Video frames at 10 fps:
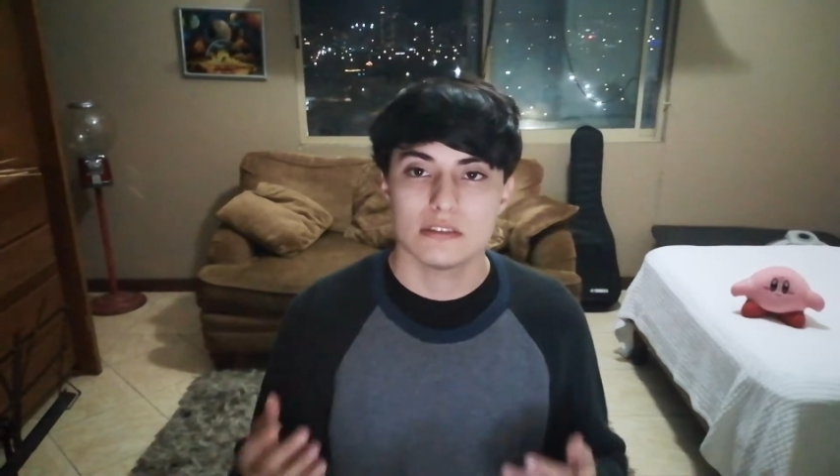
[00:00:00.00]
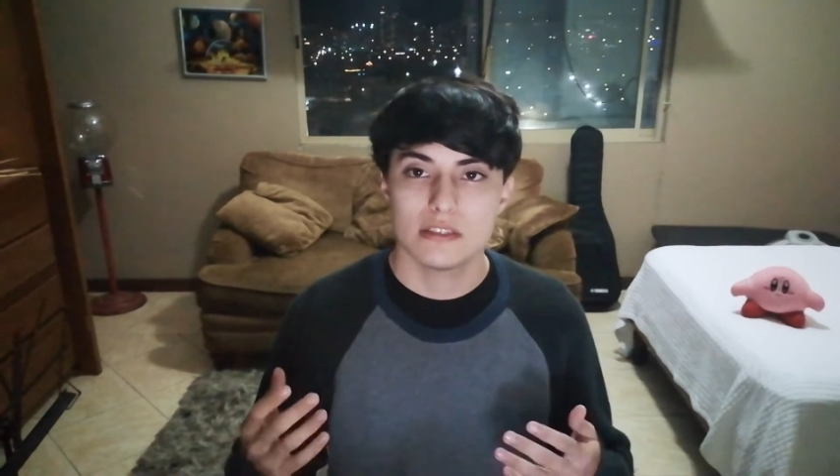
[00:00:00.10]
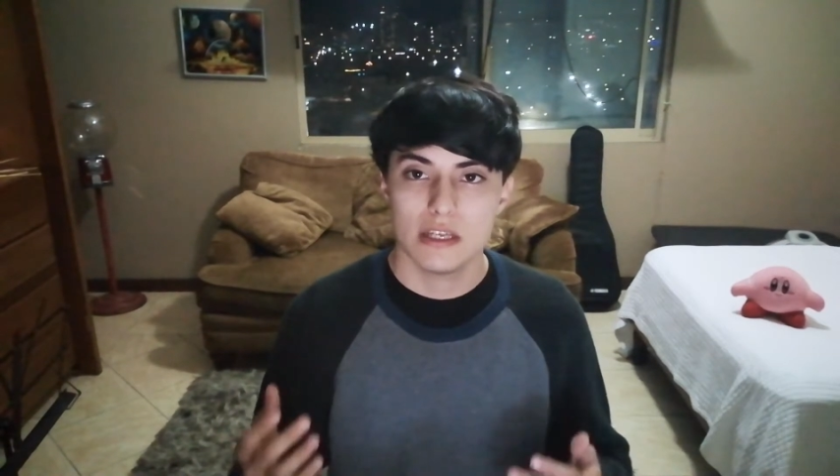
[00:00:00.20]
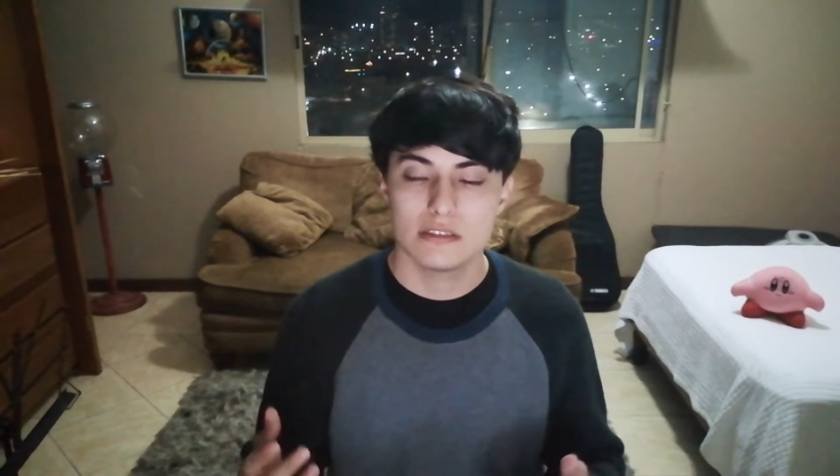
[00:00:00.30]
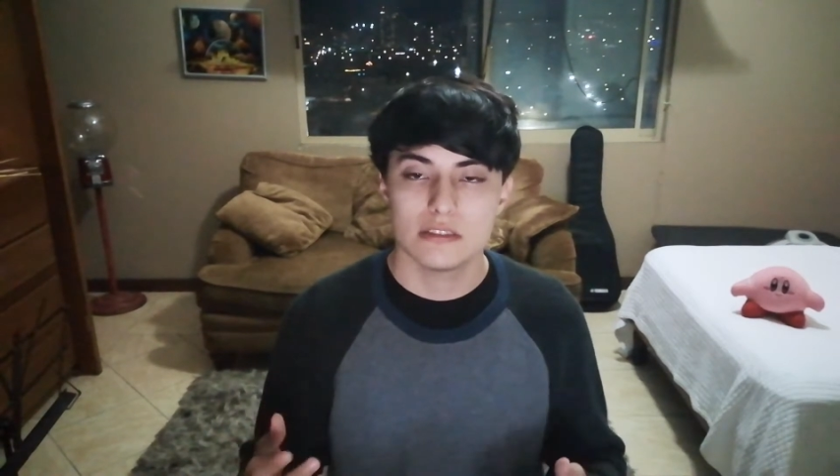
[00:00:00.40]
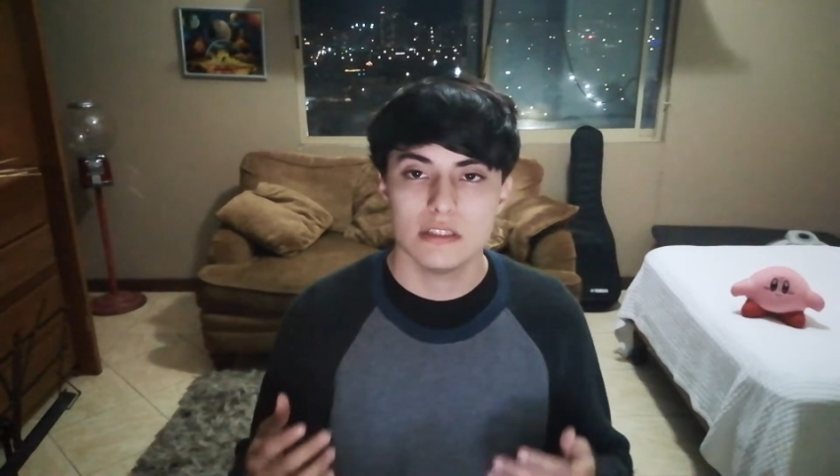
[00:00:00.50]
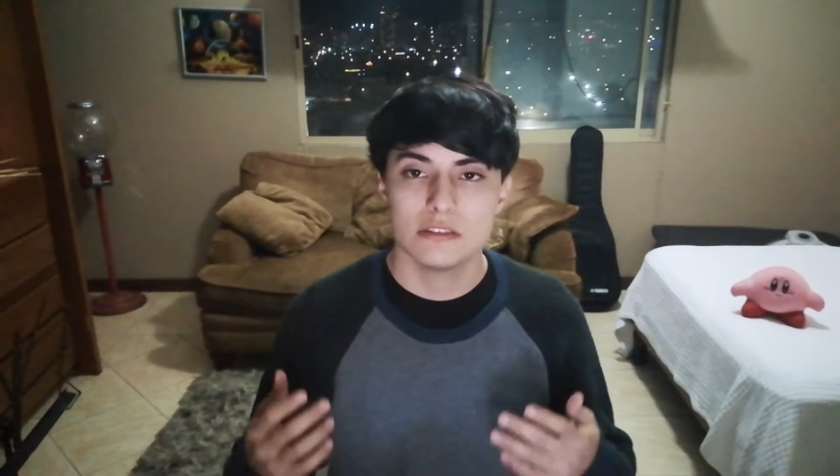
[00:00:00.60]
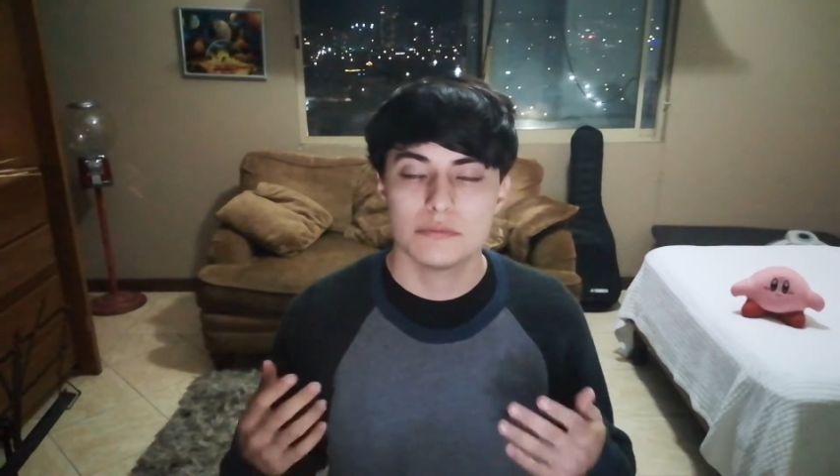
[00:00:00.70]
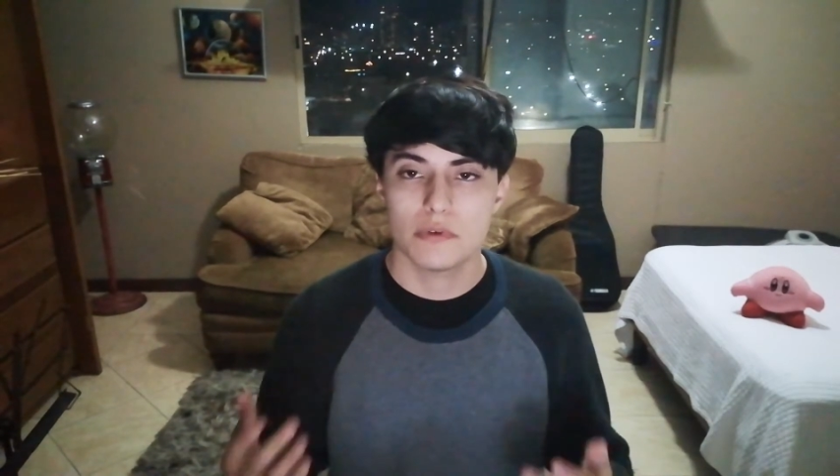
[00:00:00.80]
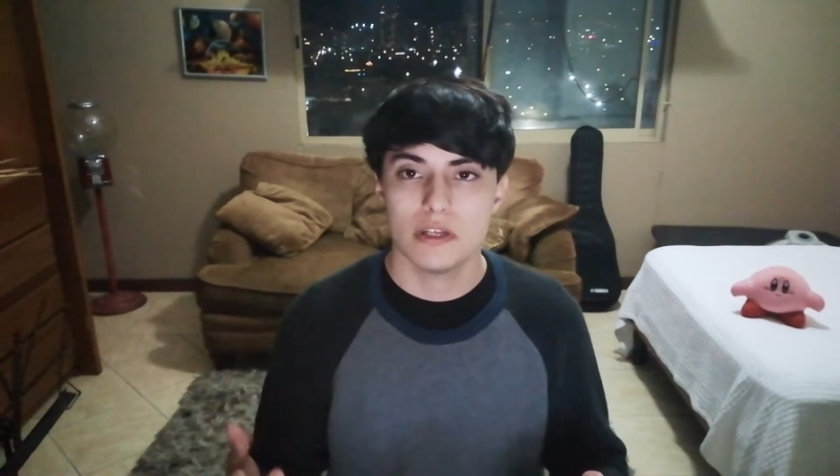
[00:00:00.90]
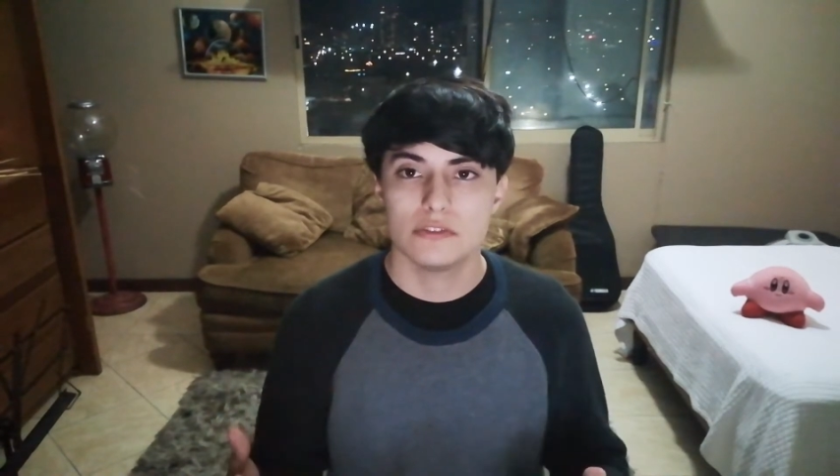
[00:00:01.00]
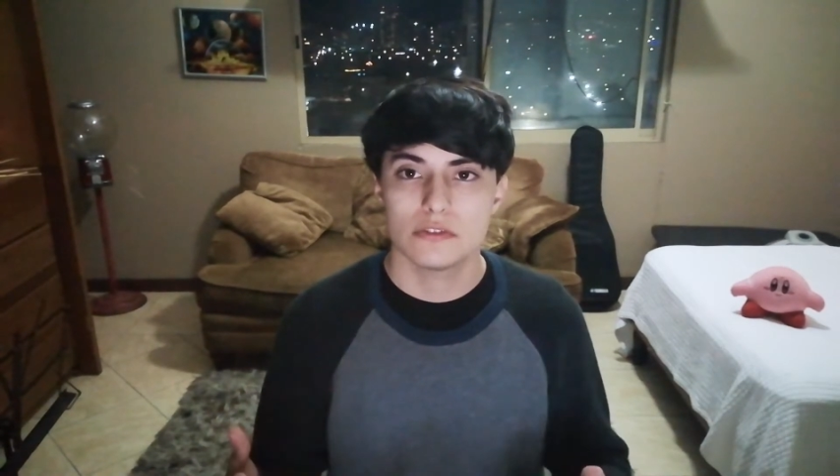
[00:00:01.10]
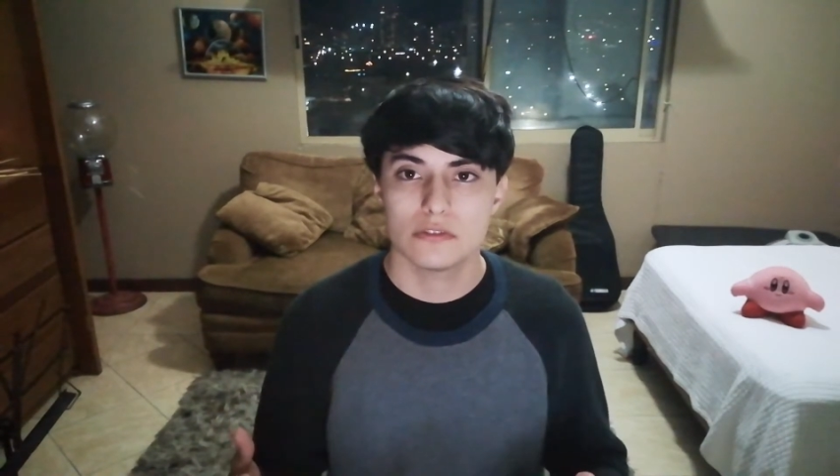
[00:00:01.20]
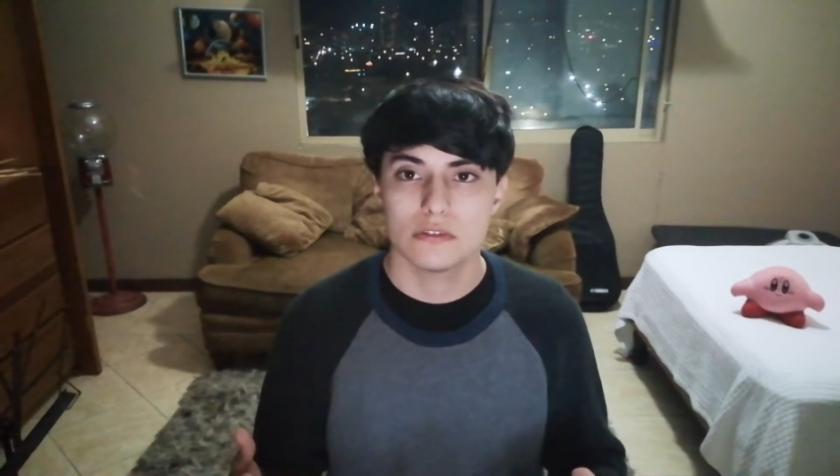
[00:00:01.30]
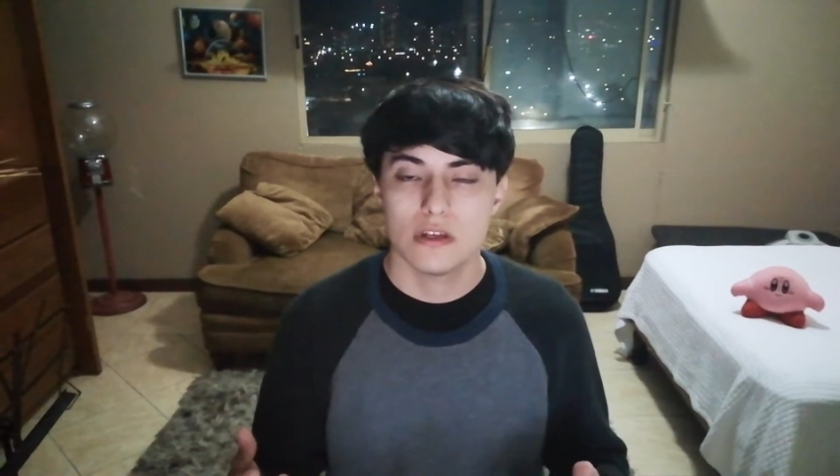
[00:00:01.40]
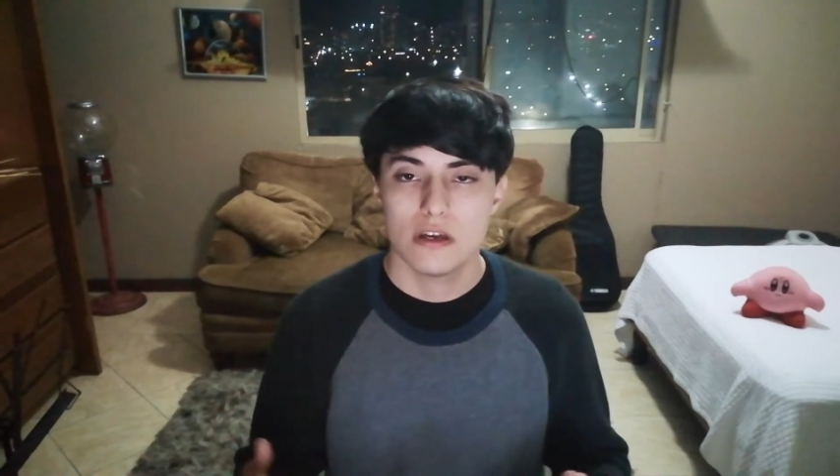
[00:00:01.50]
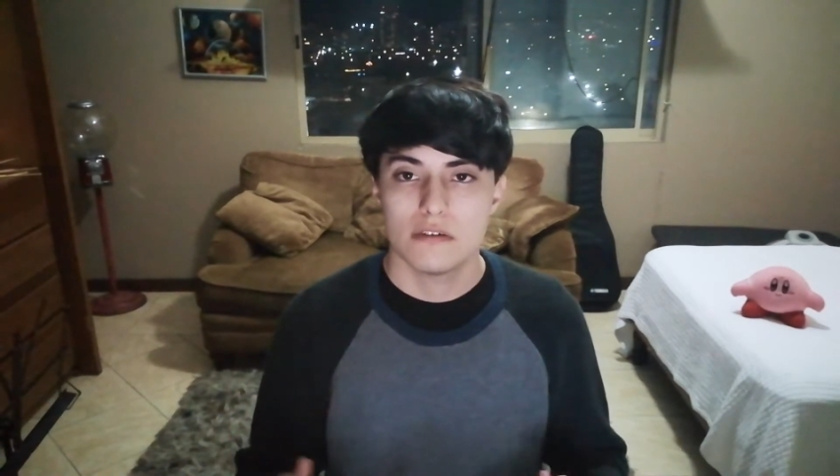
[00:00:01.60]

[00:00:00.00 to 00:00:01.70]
takes inspiration